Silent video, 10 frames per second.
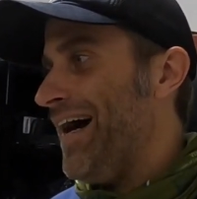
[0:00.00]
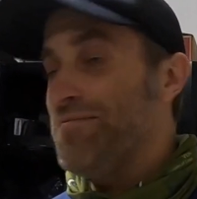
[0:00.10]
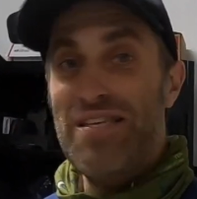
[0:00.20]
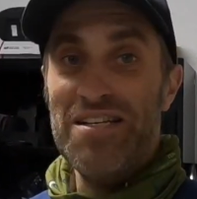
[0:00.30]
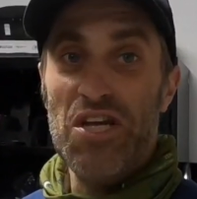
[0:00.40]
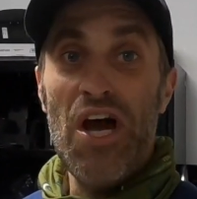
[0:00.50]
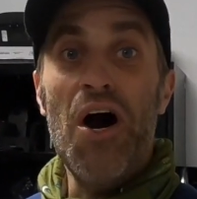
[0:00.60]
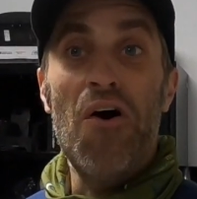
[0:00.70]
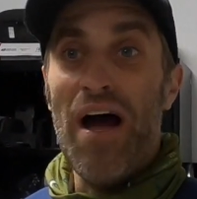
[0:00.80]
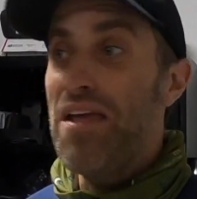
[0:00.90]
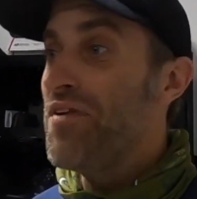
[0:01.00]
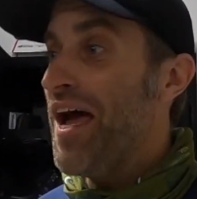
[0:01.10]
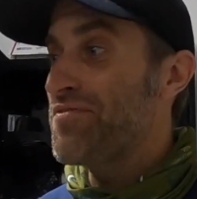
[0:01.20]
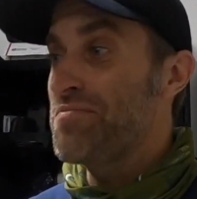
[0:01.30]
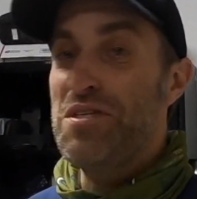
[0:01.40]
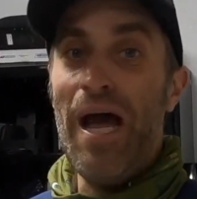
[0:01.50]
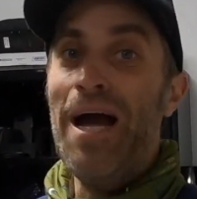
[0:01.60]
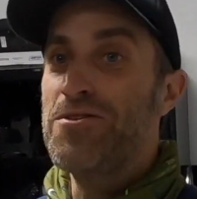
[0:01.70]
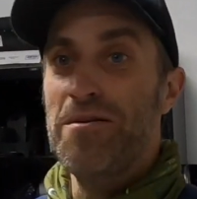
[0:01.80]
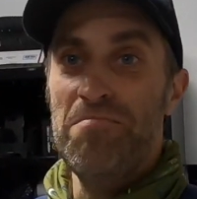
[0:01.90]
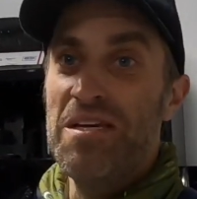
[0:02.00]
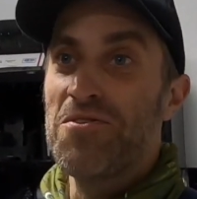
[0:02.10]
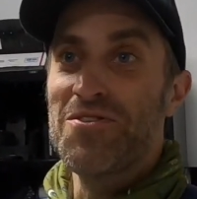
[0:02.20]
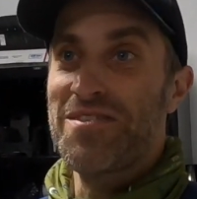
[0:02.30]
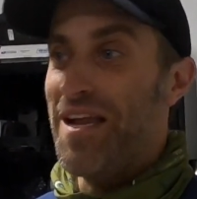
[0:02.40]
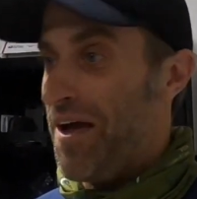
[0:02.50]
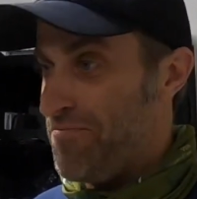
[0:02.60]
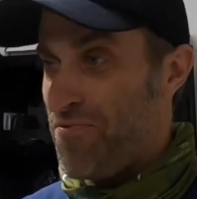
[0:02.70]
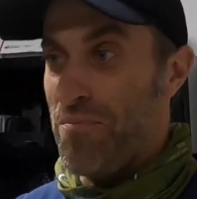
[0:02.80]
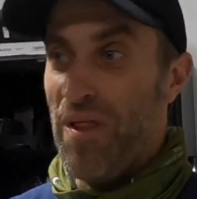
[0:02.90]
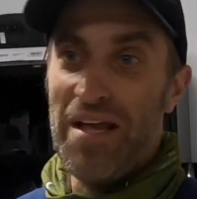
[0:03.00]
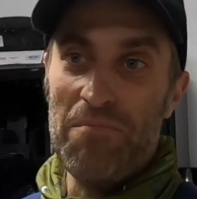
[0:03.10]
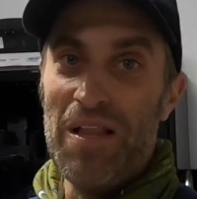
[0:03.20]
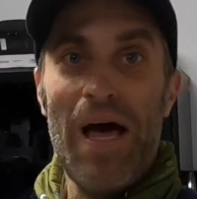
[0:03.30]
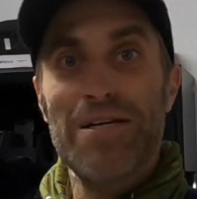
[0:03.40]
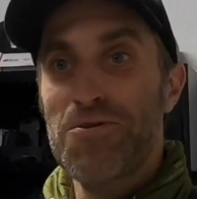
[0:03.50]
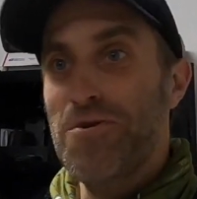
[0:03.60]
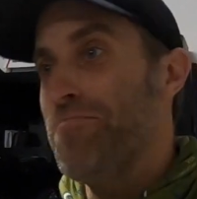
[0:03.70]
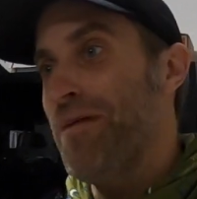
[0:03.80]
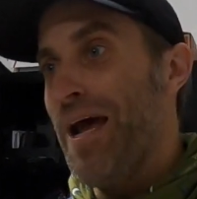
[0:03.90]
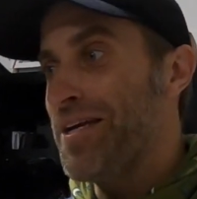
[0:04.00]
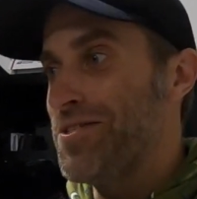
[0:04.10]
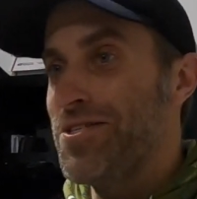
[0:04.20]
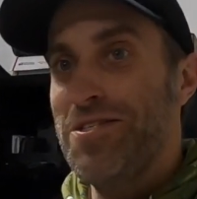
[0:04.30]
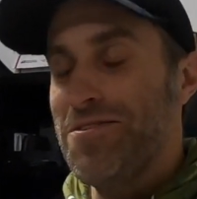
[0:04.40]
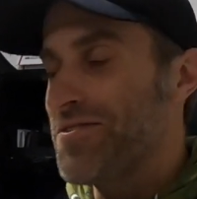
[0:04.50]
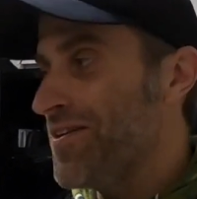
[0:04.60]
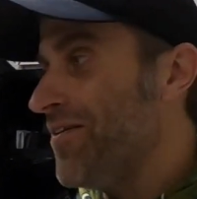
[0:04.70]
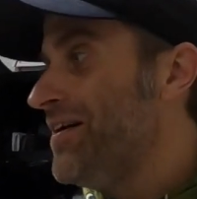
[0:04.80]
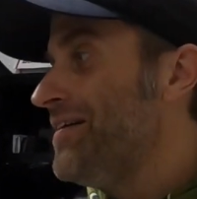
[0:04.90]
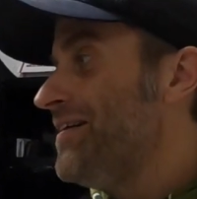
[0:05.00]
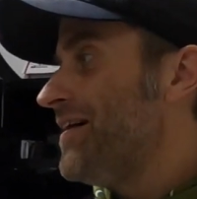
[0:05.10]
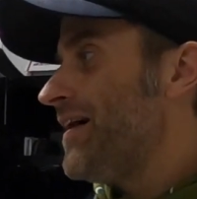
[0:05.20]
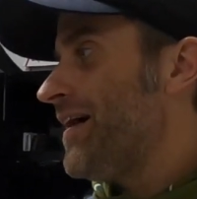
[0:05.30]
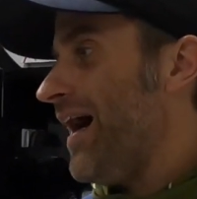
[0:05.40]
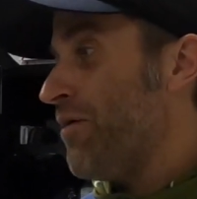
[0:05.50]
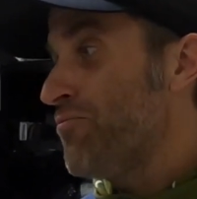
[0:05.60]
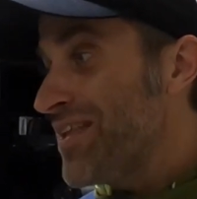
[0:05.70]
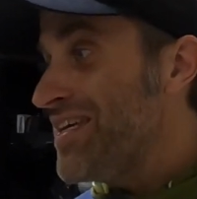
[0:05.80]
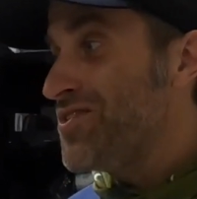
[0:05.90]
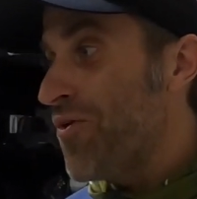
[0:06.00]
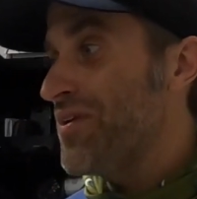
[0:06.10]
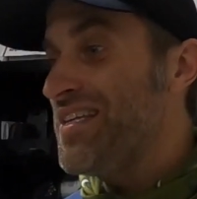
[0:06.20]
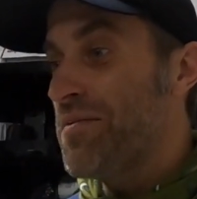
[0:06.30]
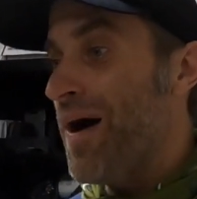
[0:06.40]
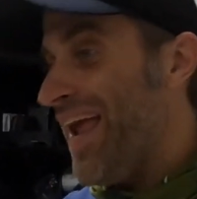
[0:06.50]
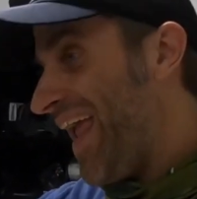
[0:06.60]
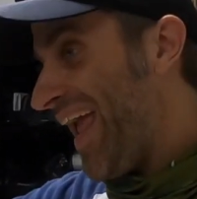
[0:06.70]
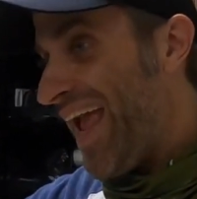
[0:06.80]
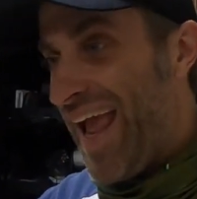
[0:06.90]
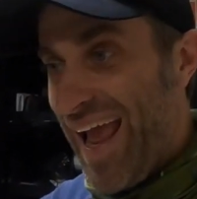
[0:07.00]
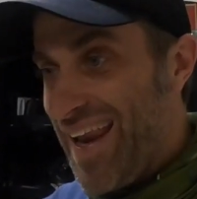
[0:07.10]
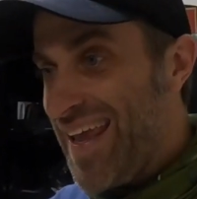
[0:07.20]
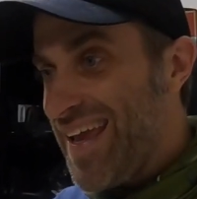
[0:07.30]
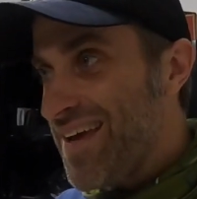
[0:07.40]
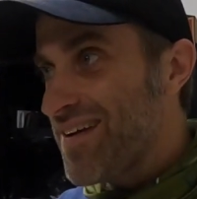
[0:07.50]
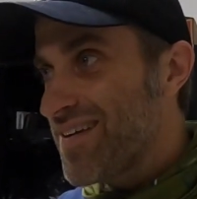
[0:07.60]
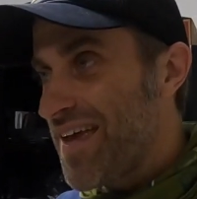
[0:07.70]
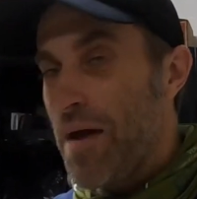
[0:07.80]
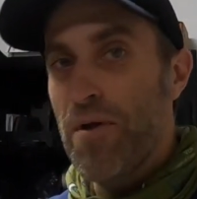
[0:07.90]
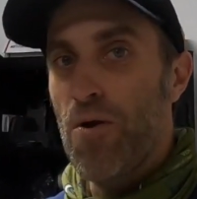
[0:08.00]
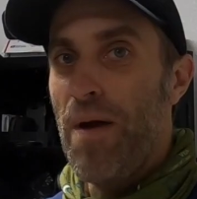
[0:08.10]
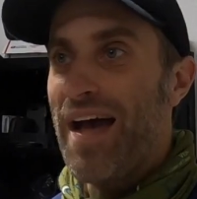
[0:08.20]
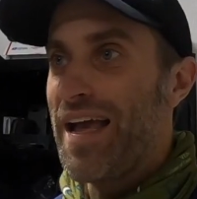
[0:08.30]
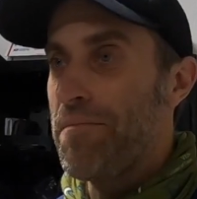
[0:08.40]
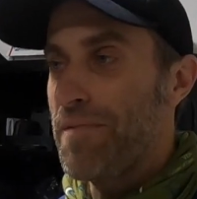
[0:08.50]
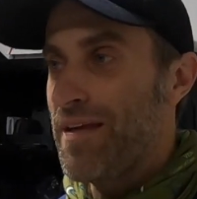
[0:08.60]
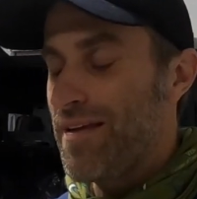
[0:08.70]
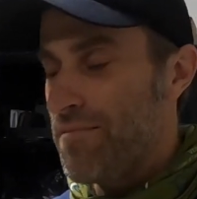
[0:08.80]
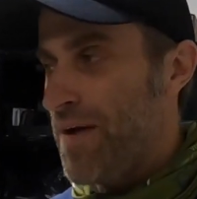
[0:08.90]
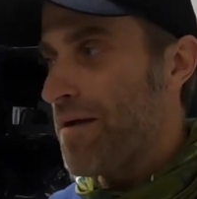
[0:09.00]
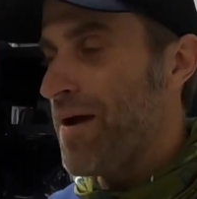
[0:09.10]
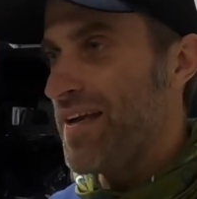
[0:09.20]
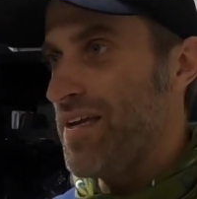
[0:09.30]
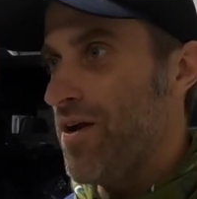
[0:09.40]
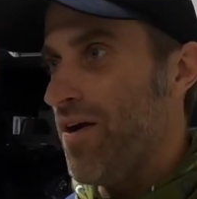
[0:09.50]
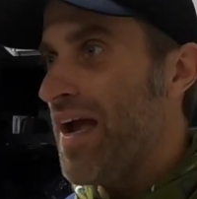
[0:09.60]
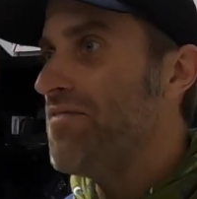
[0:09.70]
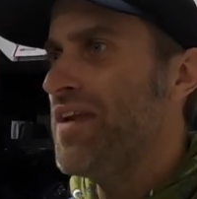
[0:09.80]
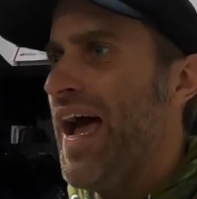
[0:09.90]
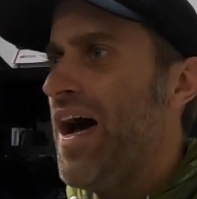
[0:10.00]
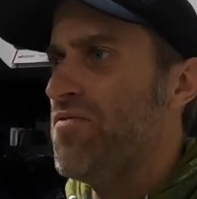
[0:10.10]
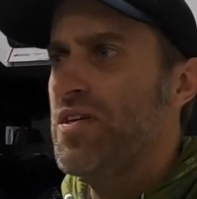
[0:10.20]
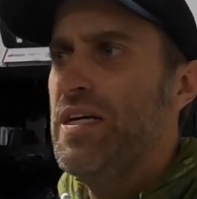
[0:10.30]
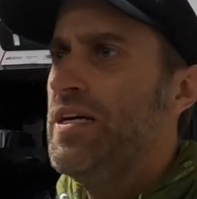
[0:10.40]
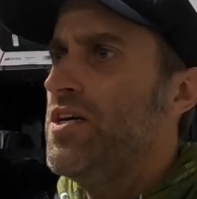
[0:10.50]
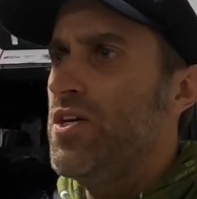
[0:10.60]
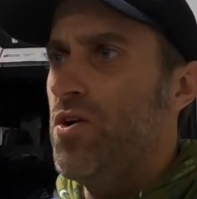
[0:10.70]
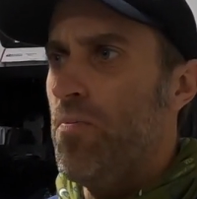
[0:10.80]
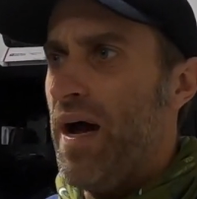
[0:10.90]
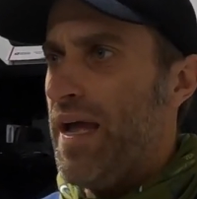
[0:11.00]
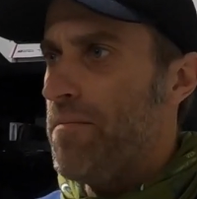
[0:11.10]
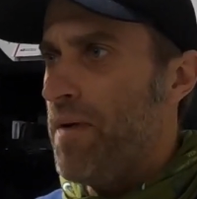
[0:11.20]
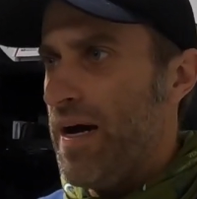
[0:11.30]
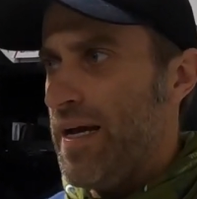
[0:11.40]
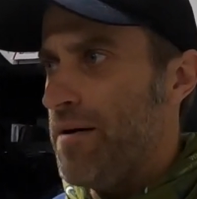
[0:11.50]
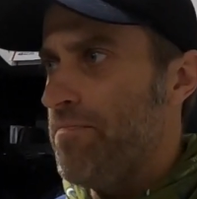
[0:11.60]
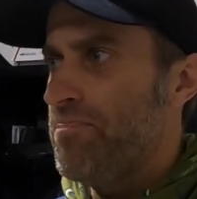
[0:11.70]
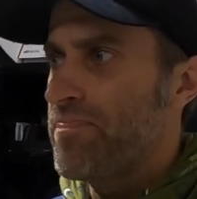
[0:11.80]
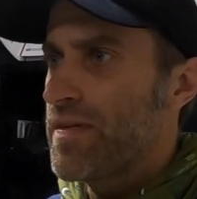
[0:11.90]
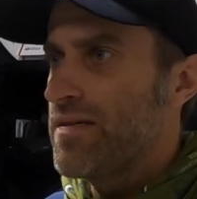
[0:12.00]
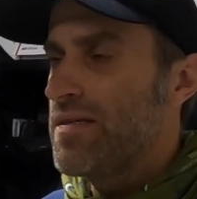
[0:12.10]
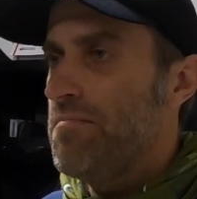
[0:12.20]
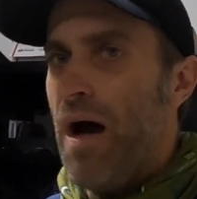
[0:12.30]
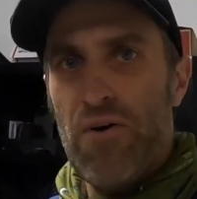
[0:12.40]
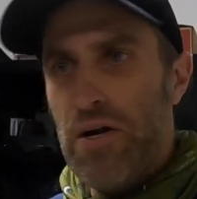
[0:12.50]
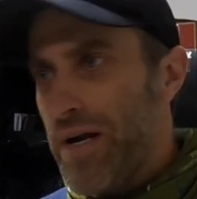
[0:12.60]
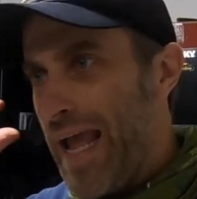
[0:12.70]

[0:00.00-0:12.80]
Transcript: set to go. I even have some dehydrated meals that from like my last trip that I can just use. So I really don't need to buy any camping or backpacking gear. I even have, you know, my mountaineering